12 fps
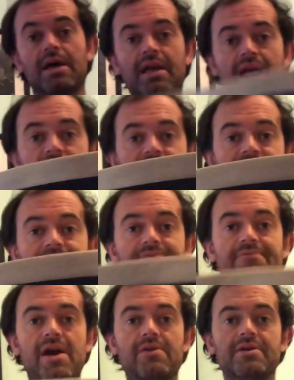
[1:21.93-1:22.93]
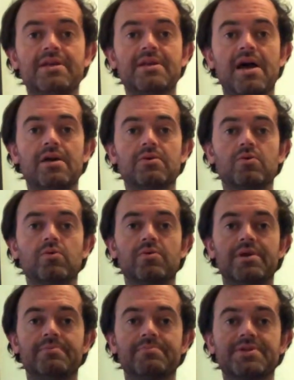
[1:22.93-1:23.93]
It has a very narrow
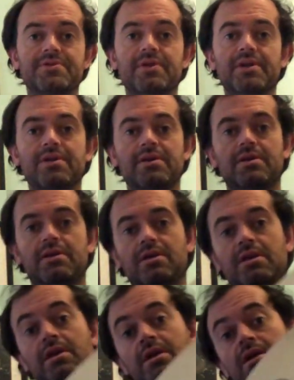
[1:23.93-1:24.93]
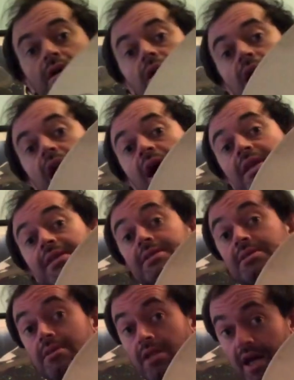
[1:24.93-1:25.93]
rim to it, and it's
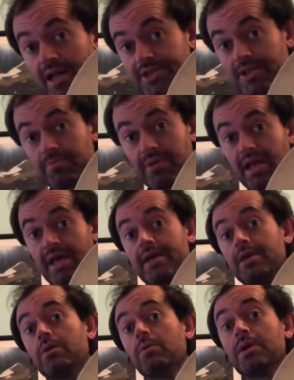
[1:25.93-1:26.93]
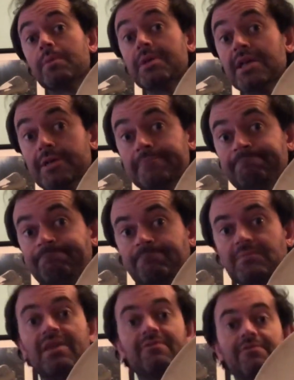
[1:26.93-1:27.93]
not actually played with a beater.
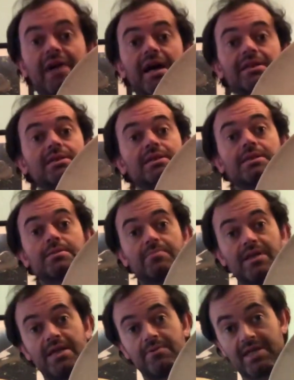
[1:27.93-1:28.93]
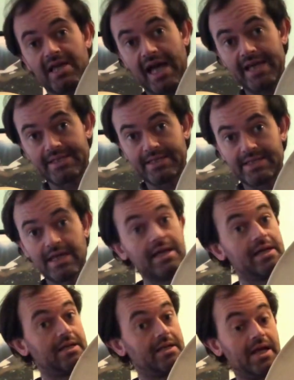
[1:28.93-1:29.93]
In fact, it's played with the hands.
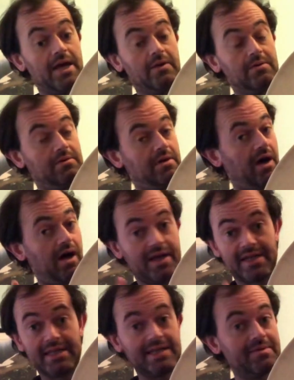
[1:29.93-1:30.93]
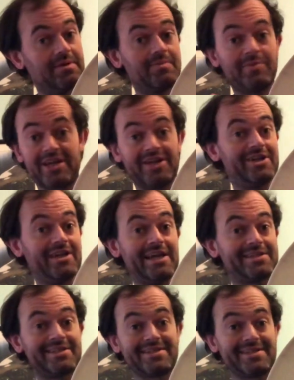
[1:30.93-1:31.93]
Now, I need beginner
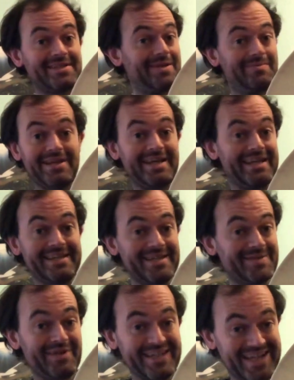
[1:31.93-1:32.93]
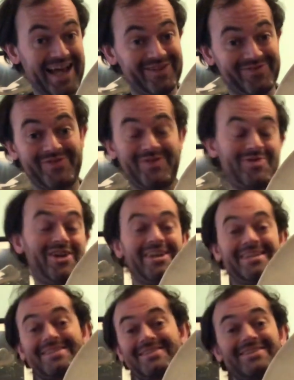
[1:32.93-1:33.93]
lessons in playing this myself, to be
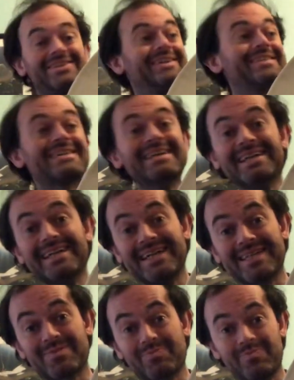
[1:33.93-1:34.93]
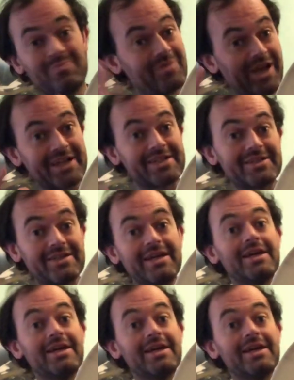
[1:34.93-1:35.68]
honest, because it's like